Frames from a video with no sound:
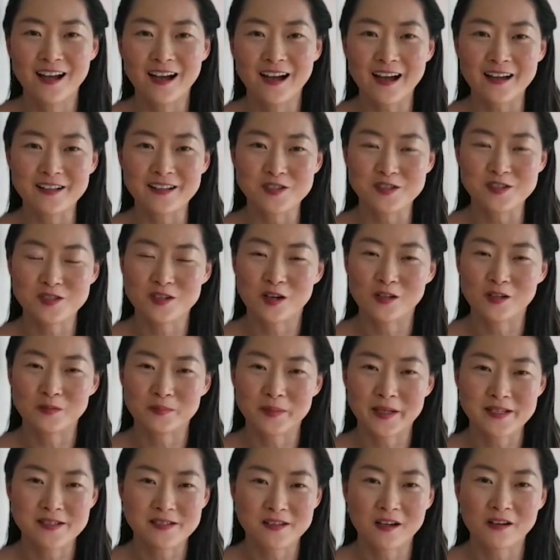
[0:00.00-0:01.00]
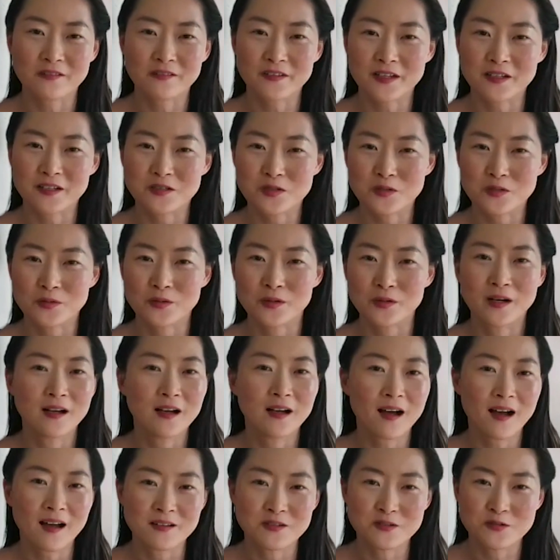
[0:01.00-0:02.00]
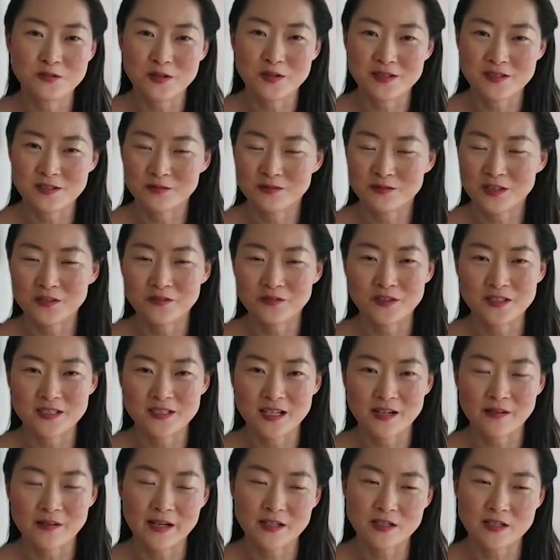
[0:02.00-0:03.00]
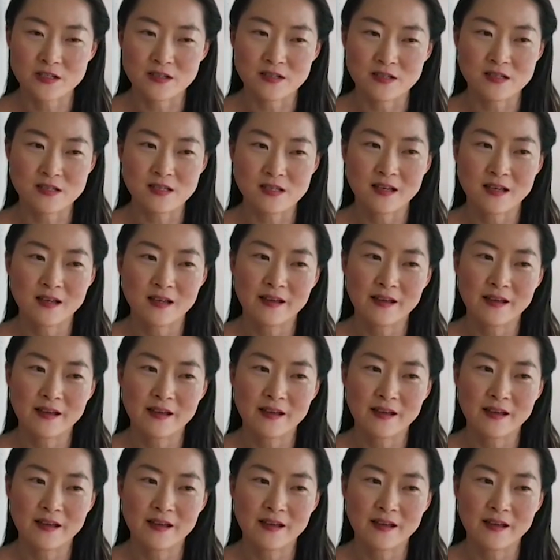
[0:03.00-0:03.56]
I just got myself into hundreds of different directions.